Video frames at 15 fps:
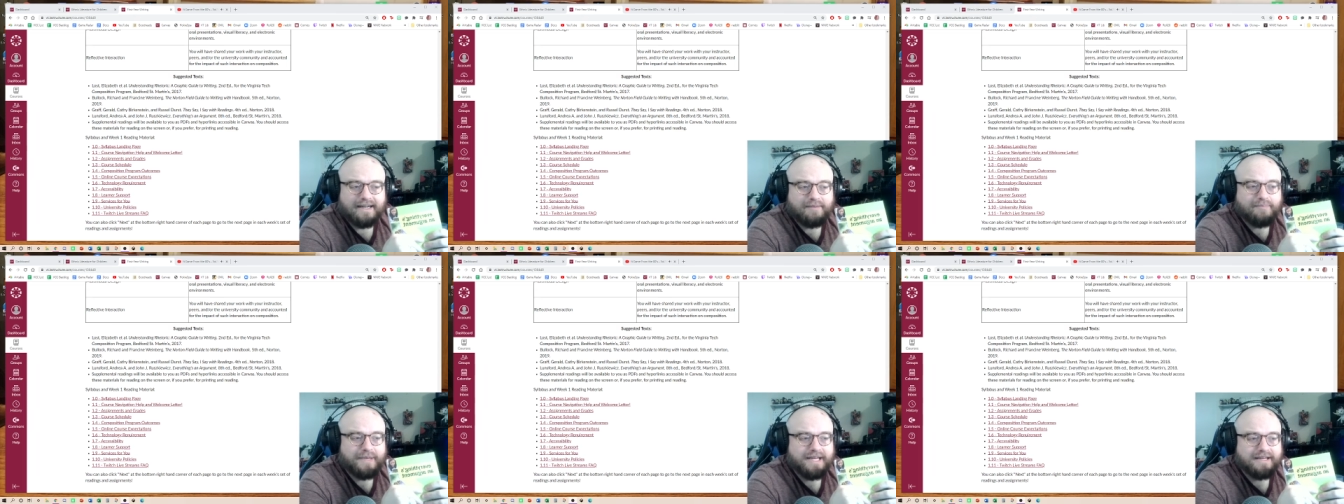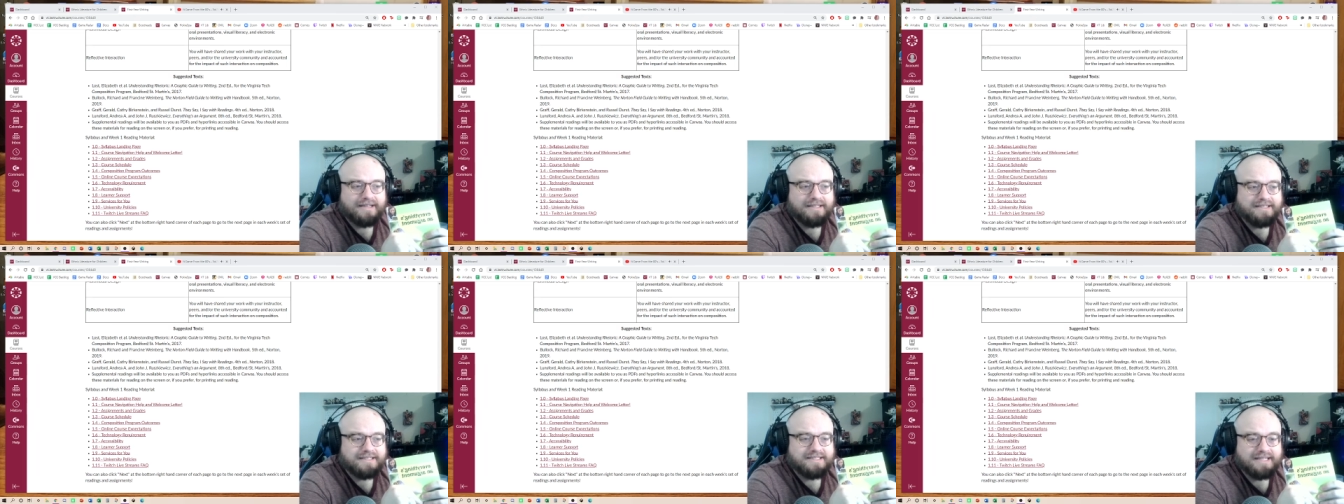
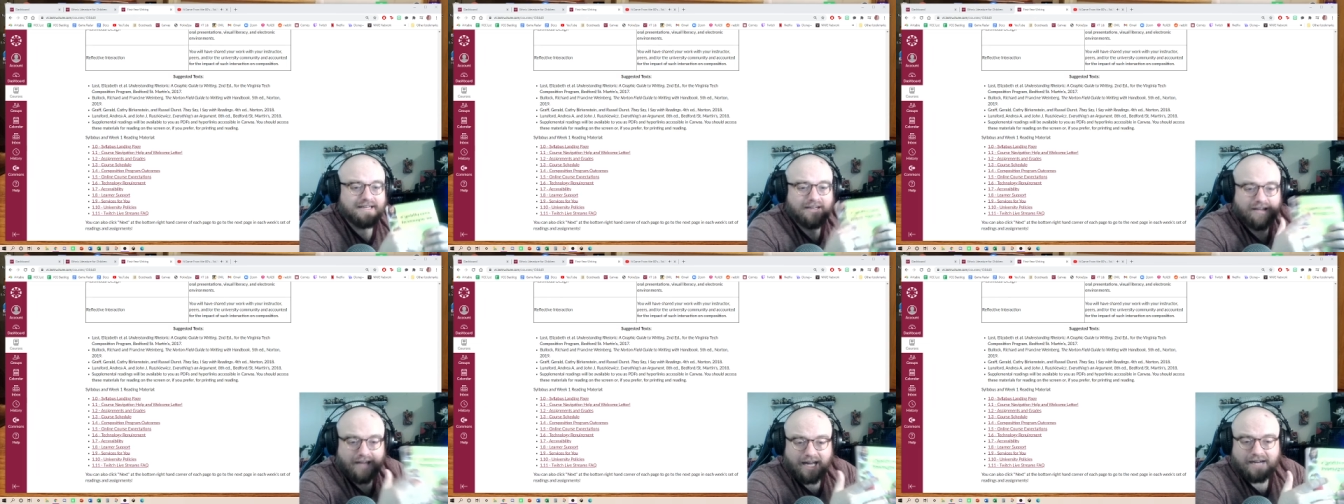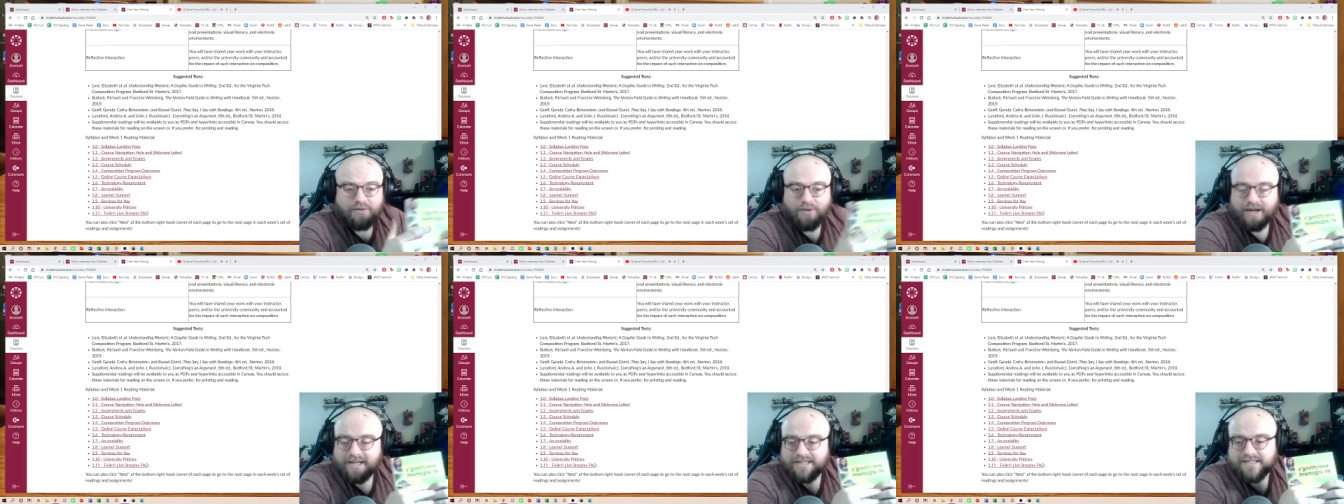because in a lot of
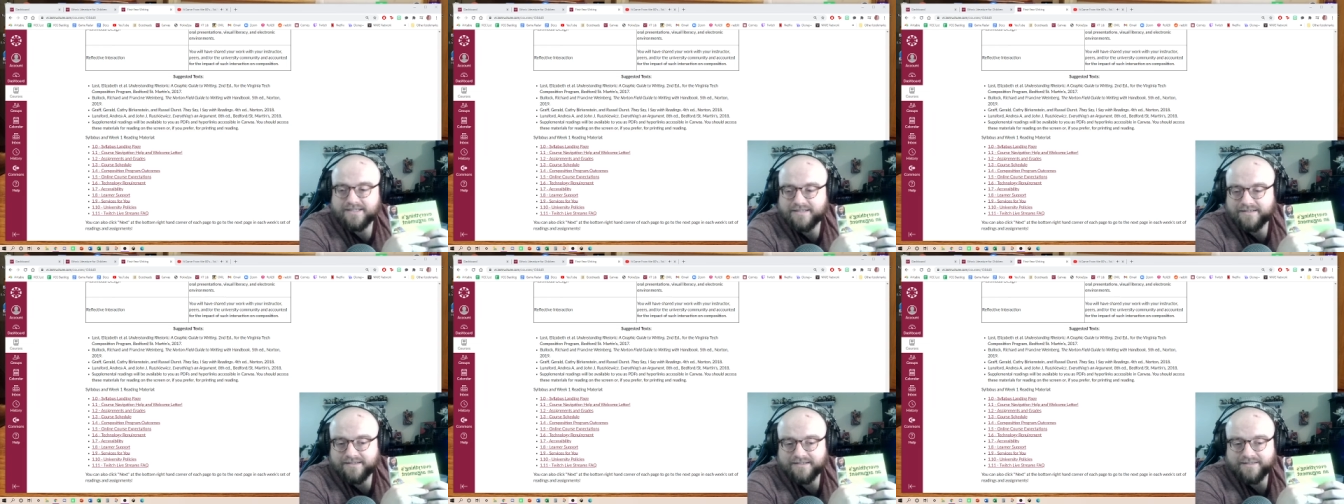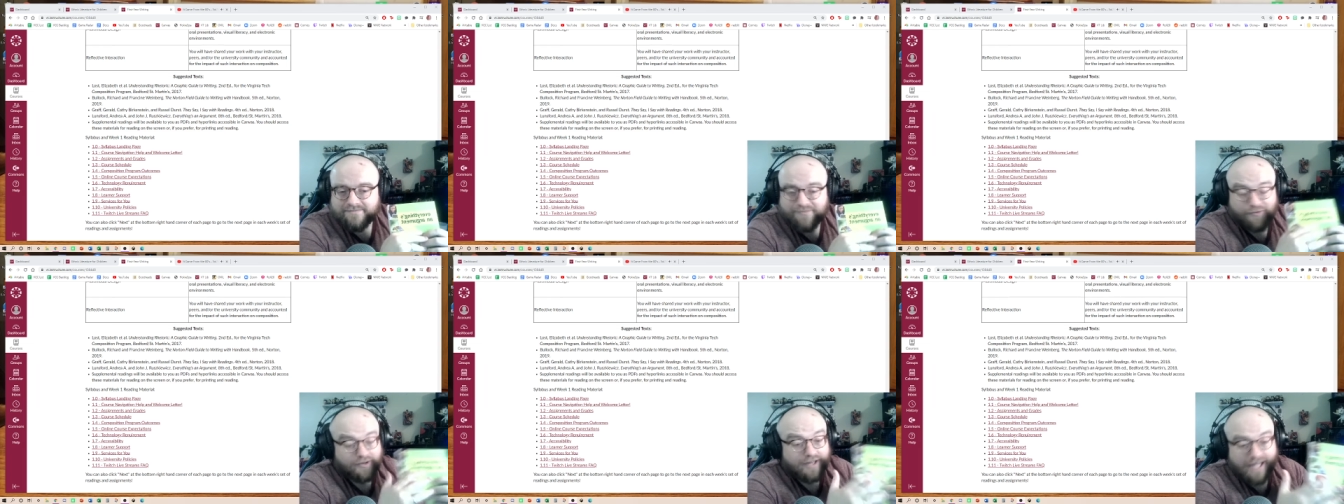ways,
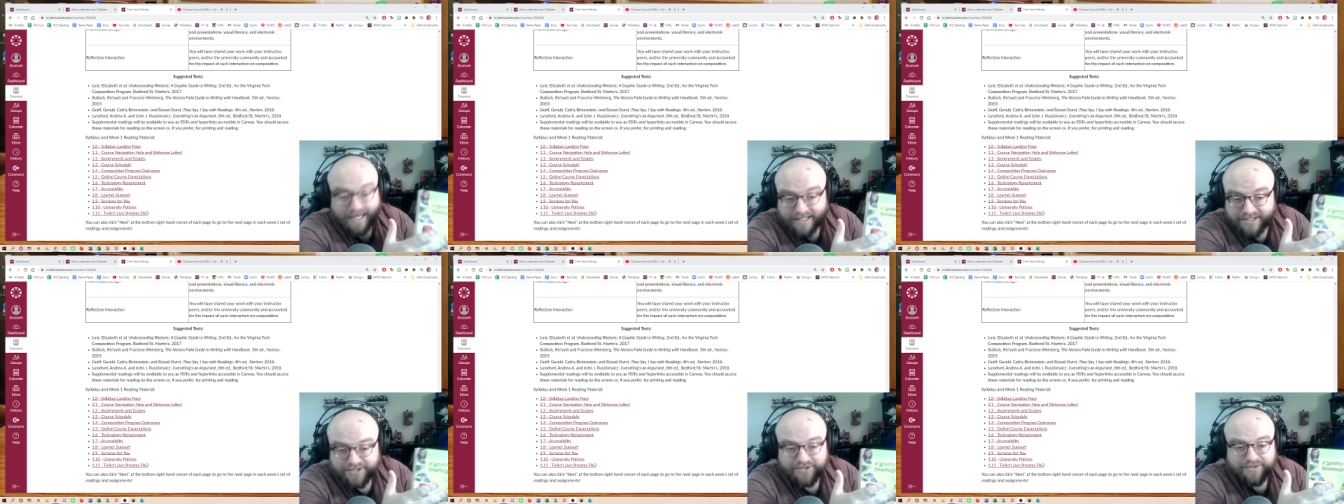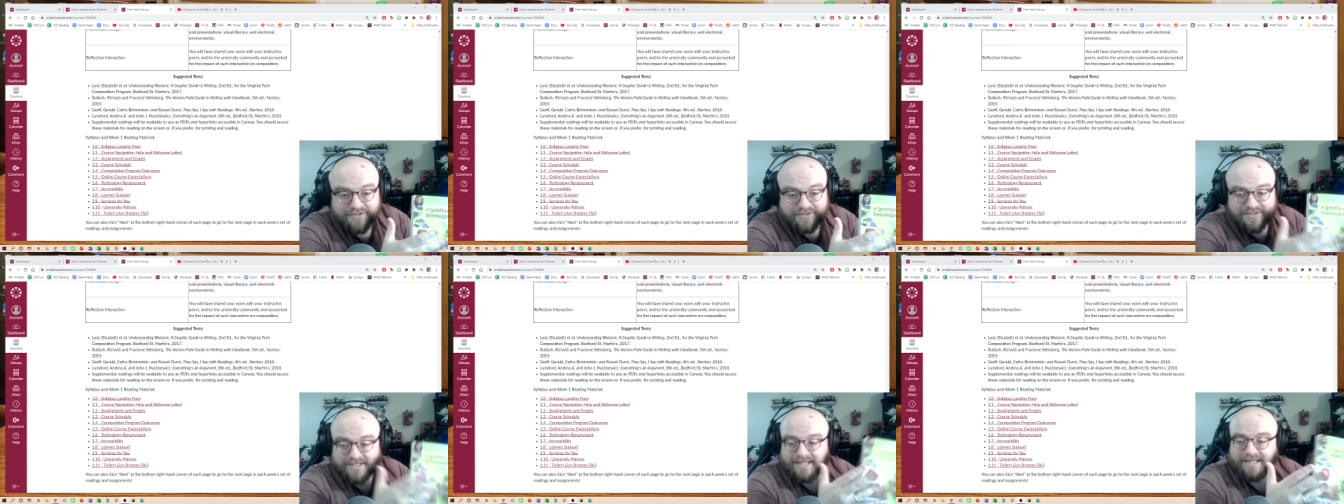for a lot of
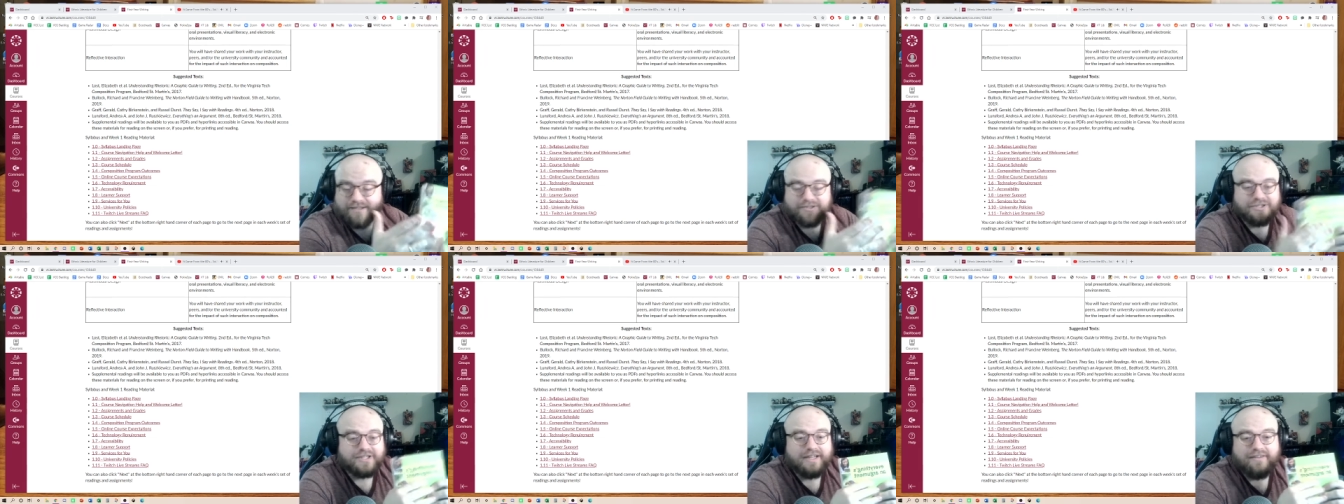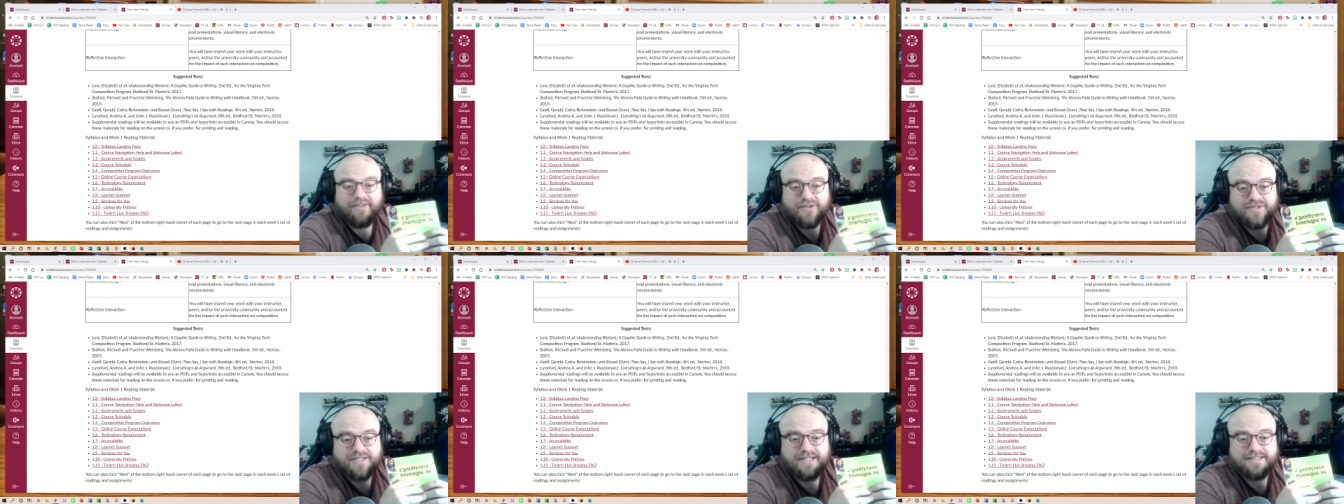students, English
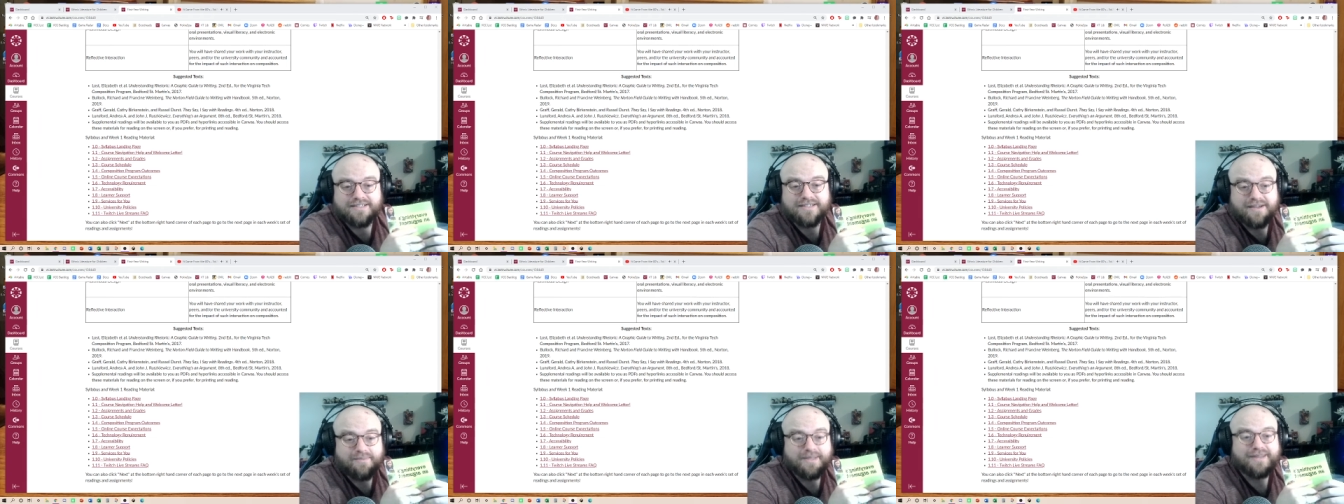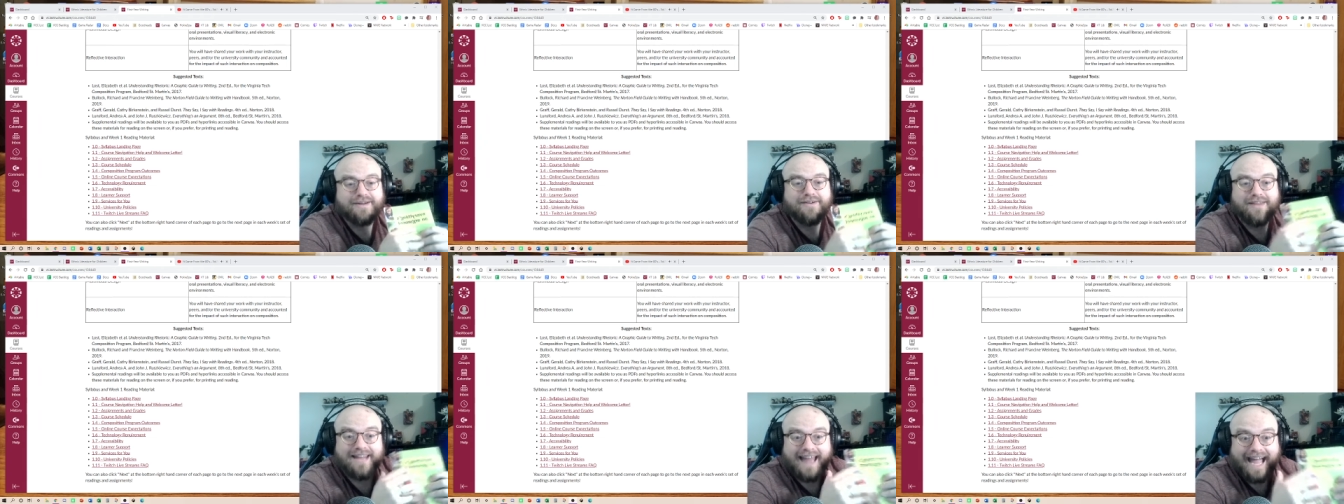1106 is going to be
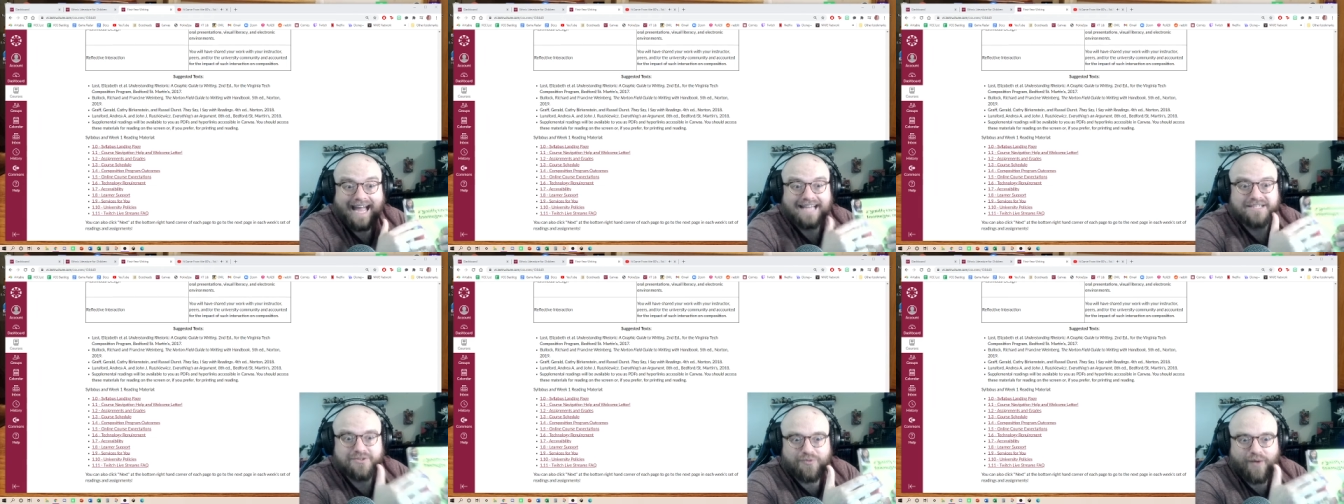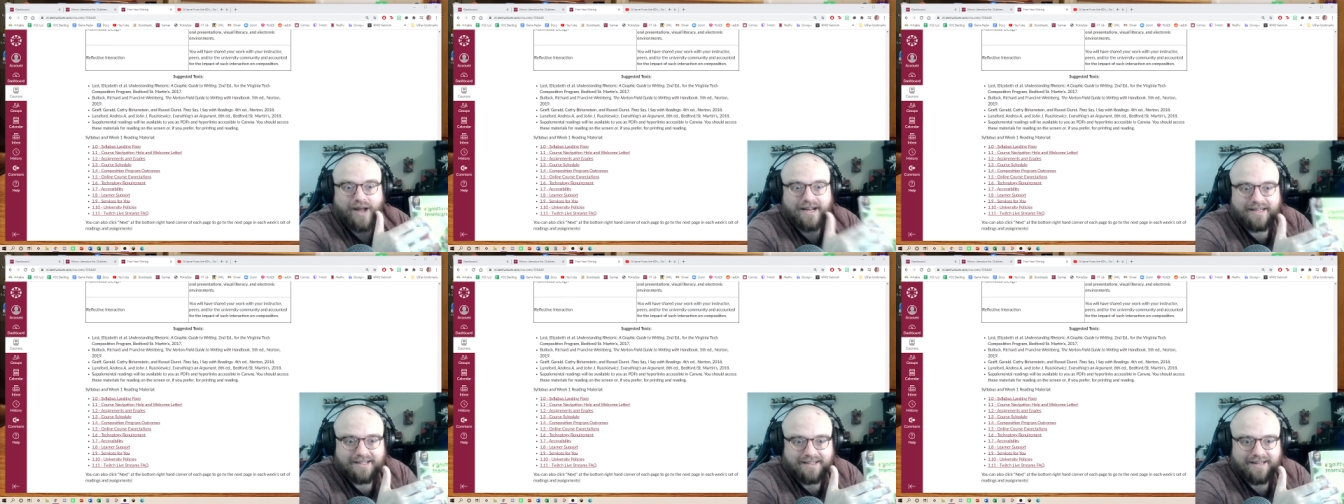their last
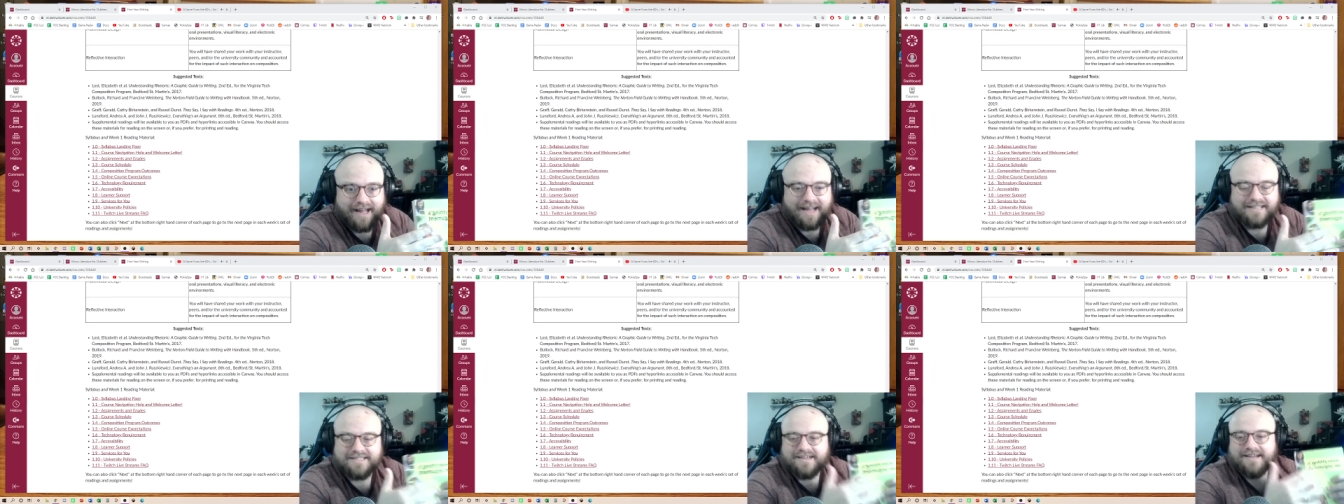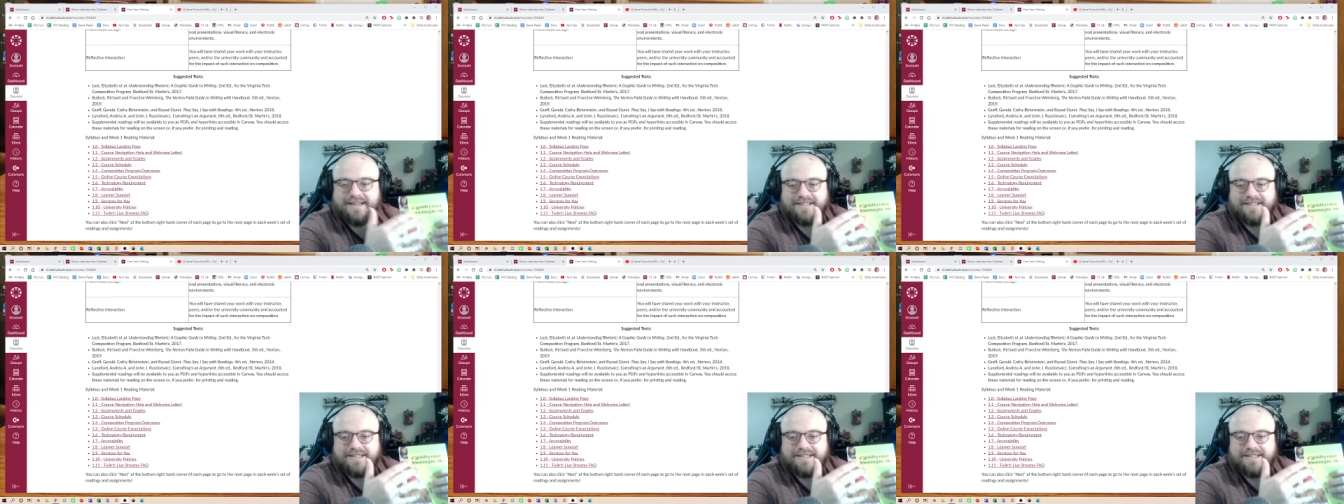writing class.